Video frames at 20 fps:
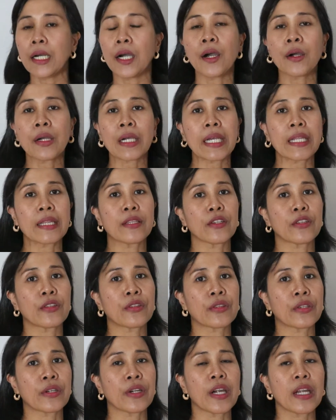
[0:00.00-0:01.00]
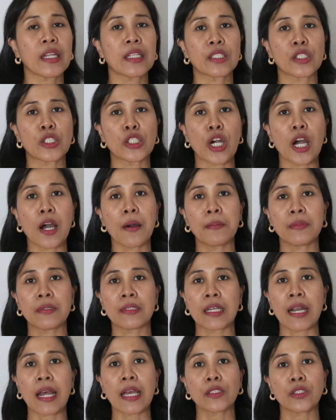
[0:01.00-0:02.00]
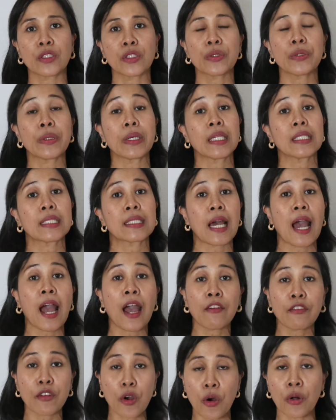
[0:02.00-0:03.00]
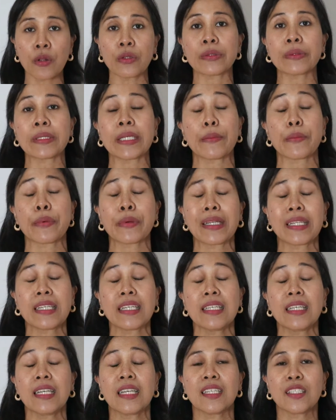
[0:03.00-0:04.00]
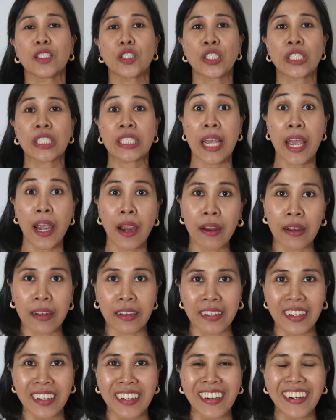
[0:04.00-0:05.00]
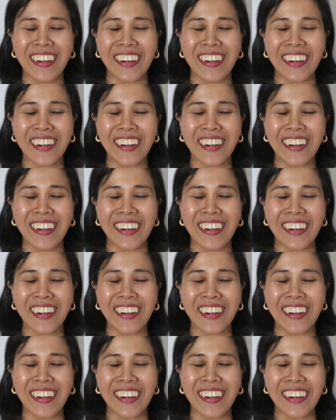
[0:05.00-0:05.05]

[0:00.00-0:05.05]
Okay, the third job that I do is I've already shared